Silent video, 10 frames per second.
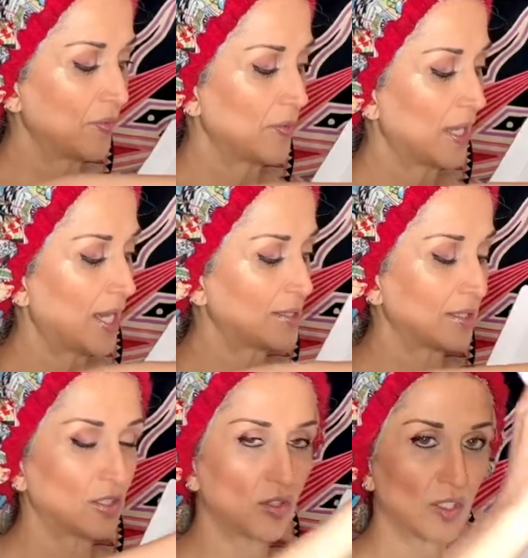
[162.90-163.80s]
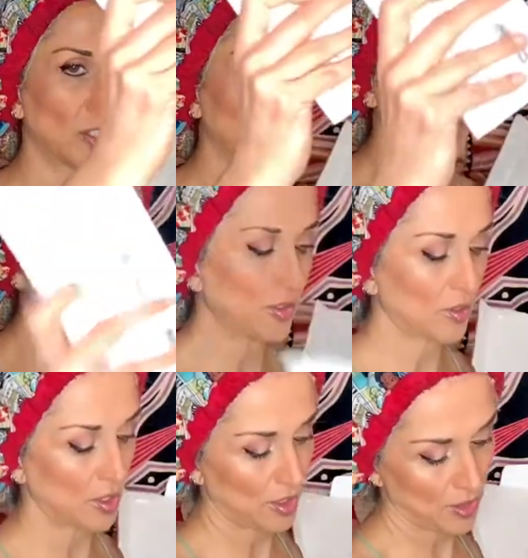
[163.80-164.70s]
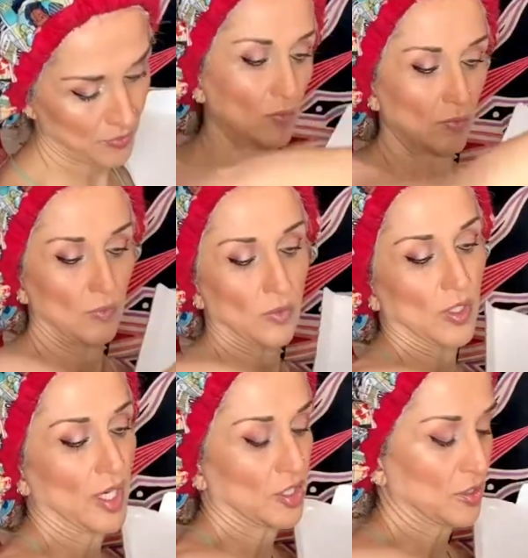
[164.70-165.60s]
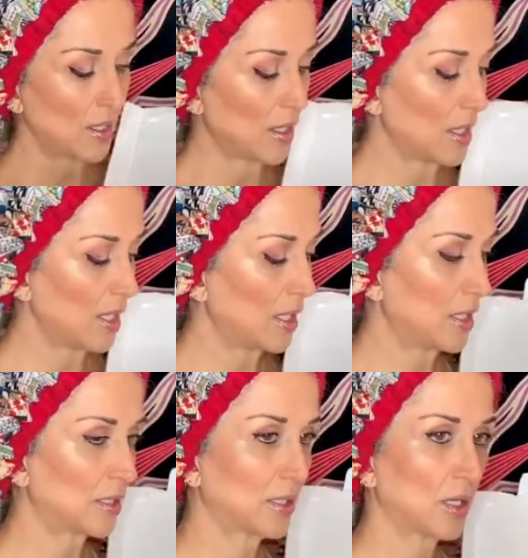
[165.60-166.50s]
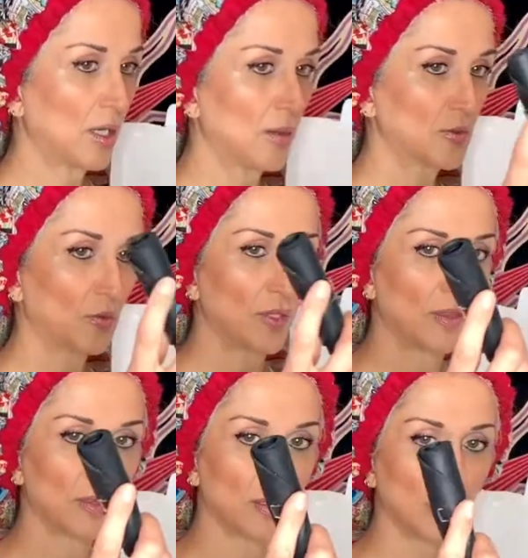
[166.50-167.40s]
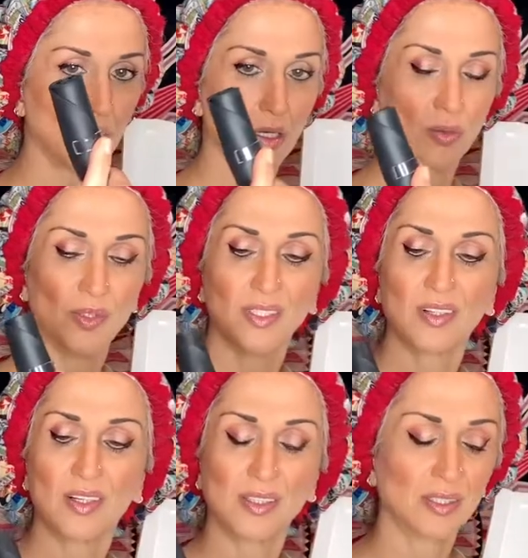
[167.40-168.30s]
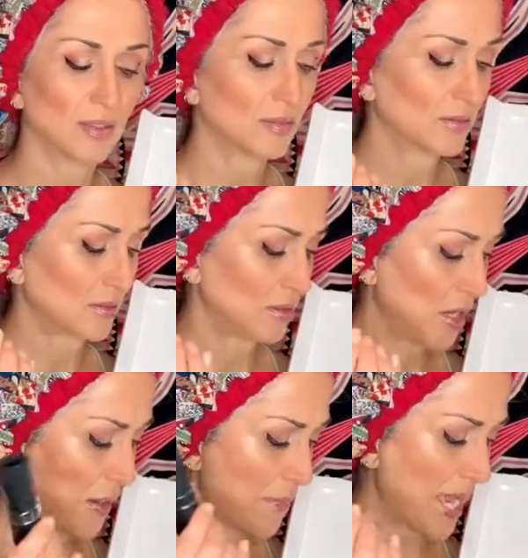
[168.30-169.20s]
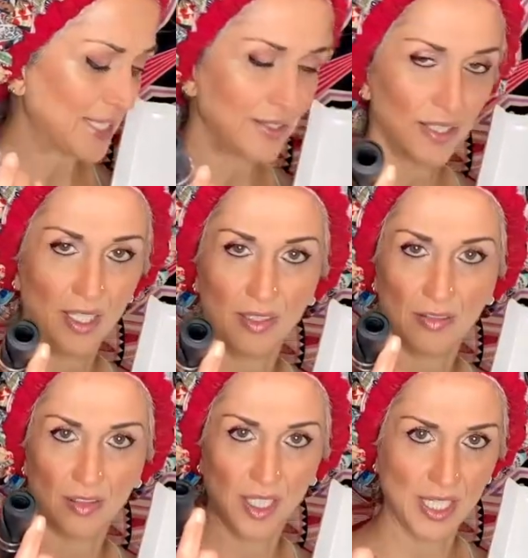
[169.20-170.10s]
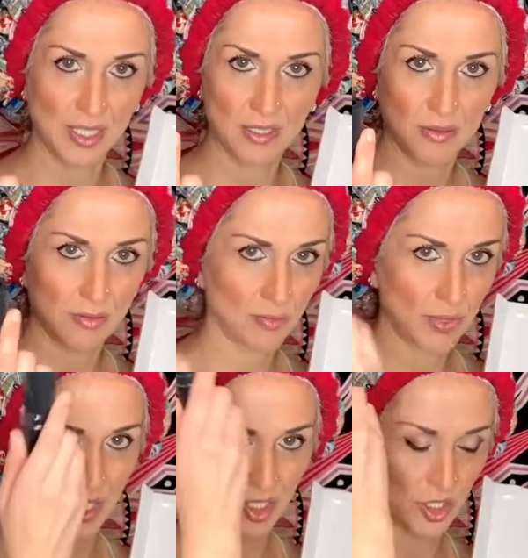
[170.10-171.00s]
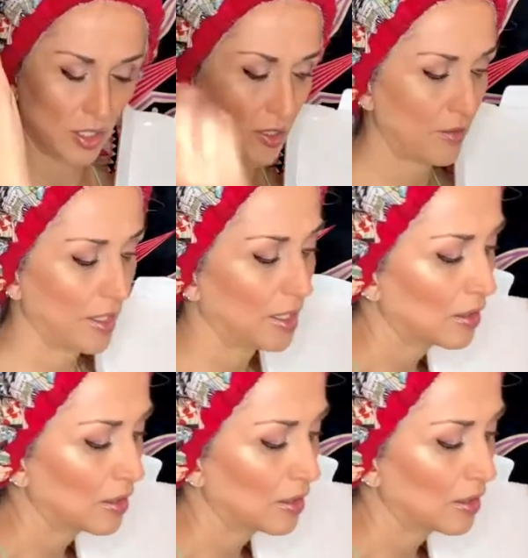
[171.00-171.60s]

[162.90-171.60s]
Has the instruction manual here. Trash. It comes with what's it called, a matte thing, heat protection thing,